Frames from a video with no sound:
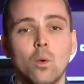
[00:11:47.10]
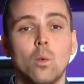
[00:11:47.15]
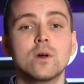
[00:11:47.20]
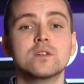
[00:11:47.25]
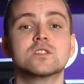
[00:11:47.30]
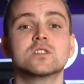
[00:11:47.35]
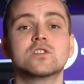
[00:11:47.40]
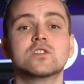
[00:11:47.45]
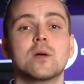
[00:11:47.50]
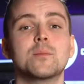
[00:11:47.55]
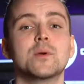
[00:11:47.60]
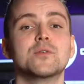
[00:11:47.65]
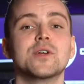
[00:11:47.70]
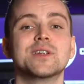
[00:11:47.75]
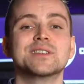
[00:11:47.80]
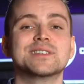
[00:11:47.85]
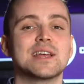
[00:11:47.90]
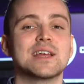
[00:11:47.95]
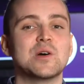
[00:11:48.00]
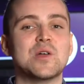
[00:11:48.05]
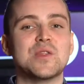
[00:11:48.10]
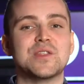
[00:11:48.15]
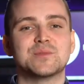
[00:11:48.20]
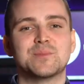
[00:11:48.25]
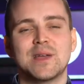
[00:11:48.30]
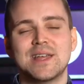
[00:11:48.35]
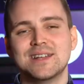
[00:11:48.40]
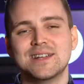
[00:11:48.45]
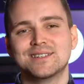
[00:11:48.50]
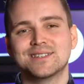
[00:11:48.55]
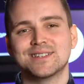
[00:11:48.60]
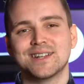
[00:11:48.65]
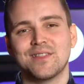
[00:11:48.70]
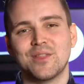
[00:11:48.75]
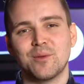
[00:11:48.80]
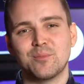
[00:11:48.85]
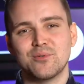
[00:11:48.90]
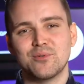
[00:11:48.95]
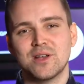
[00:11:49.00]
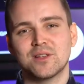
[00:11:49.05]
Once the timer runs out on this page,
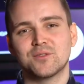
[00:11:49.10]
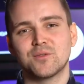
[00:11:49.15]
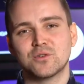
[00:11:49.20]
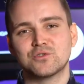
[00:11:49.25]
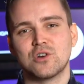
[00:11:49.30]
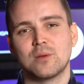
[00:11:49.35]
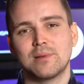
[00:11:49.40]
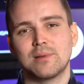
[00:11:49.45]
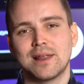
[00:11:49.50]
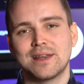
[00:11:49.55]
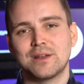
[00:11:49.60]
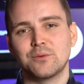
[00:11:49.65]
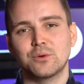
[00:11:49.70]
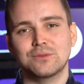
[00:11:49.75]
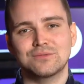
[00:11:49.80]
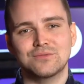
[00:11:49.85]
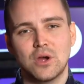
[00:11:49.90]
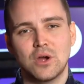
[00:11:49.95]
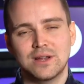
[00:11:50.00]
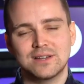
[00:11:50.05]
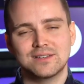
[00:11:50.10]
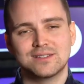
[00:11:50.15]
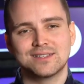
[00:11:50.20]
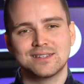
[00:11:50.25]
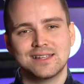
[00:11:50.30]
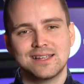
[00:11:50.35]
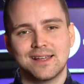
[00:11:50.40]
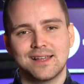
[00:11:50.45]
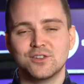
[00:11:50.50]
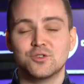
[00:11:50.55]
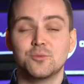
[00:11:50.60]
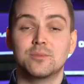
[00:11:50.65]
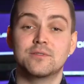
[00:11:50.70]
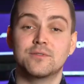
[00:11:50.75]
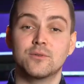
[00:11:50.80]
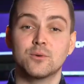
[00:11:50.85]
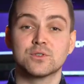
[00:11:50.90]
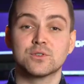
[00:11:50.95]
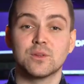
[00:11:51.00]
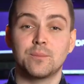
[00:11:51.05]
the price for Droplanet will rise and you'll be
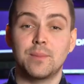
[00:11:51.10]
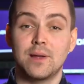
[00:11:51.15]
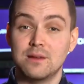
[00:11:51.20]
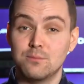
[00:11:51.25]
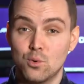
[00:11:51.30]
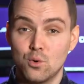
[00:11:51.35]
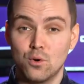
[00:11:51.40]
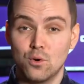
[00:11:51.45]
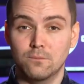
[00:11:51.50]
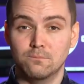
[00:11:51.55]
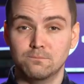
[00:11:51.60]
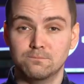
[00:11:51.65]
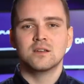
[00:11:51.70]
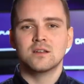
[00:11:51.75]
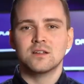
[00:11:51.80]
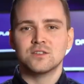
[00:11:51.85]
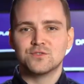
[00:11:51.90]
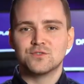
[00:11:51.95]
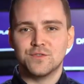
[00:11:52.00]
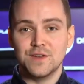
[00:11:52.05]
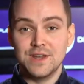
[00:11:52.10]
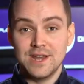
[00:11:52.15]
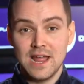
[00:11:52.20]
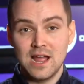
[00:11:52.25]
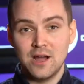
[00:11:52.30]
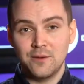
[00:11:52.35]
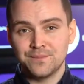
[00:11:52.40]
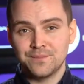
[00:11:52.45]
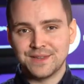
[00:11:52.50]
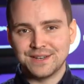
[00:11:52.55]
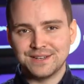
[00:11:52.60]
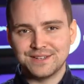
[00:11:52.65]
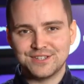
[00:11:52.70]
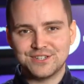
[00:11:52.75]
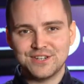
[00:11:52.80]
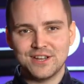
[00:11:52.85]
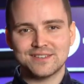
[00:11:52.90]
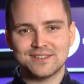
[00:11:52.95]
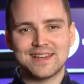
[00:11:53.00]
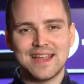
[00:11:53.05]
forced to pay more. For now,
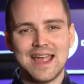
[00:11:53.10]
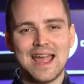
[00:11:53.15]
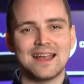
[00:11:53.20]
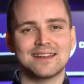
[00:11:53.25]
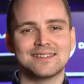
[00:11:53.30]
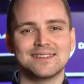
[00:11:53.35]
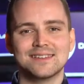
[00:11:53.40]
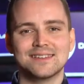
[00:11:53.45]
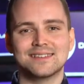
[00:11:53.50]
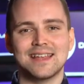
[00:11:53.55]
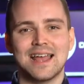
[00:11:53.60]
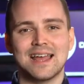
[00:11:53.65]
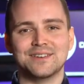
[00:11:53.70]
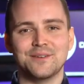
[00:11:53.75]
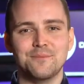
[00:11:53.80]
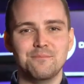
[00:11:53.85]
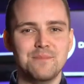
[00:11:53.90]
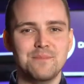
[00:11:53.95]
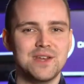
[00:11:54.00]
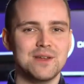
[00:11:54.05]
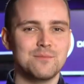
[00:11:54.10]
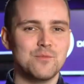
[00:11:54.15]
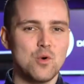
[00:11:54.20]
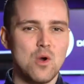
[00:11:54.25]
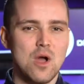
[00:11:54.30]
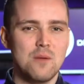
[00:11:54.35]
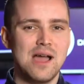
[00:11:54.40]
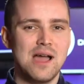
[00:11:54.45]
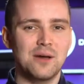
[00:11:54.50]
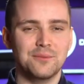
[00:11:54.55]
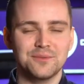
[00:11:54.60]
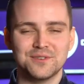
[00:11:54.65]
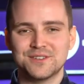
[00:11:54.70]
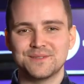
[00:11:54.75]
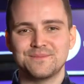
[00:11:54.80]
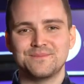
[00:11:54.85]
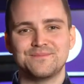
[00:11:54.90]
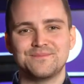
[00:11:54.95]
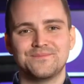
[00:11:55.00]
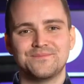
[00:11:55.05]
just get access at a minimal amount.
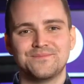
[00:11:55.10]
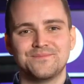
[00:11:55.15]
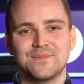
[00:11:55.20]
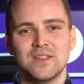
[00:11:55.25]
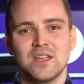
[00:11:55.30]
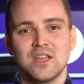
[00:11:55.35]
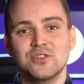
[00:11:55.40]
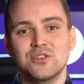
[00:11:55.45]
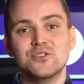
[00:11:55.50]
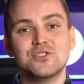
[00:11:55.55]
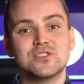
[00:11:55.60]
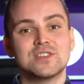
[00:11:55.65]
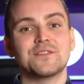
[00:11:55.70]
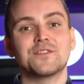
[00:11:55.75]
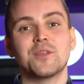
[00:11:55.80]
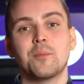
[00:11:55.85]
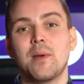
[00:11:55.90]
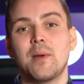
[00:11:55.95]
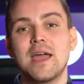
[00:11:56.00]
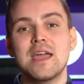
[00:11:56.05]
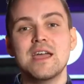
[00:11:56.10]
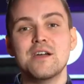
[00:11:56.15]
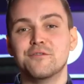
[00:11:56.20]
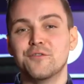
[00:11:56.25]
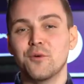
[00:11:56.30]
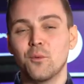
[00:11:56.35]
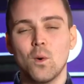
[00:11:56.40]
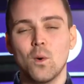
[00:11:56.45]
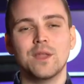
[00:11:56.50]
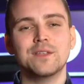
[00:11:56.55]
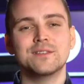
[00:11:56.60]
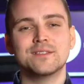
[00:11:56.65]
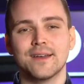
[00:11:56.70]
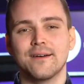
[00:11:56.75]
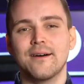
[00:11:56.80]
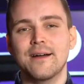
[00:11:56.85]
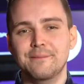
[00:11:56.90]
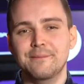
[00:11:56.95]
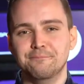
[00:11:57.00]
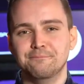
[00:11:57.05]
You just have to pay it for one
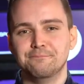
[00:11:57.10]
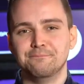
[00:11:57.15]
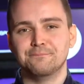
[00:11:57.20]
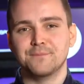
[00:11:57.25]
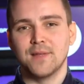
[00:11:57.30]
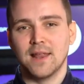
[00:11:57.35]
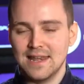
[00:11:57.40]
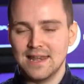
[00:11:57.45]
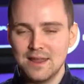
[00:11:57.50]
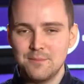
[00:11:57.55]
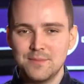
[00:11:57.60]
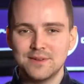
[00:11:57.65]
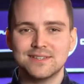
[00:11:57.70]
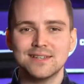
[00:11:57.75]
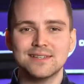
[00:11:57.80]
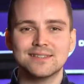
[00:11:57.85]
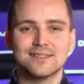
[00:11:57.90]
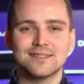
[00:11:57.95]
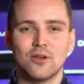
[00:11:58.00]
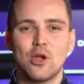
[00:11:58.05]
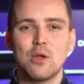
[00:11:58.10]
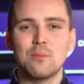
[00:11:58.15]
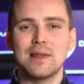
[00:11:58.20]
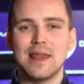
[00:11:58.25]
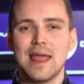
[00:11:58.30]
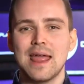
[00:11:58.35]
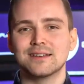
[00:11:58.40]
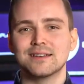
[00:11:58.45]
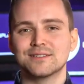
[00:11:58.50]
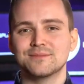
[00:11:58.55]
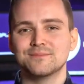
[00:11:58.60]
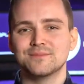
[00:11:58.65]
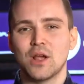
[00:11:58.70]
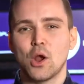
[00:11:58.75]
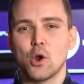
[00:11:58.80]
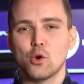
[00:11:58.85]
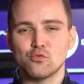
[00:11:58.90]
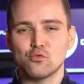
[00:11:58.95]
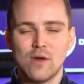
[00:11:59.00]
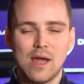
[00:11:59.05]
time. Limited time let.
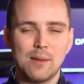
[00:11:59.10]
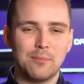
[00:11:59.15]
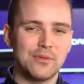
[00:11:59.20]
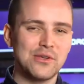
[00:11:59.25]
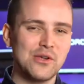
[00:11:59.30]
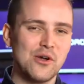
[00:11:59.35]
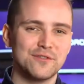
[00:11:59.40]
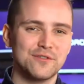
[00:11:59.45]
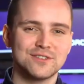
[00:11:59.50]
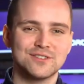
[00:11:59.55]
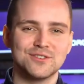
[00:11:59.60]
Grab the offer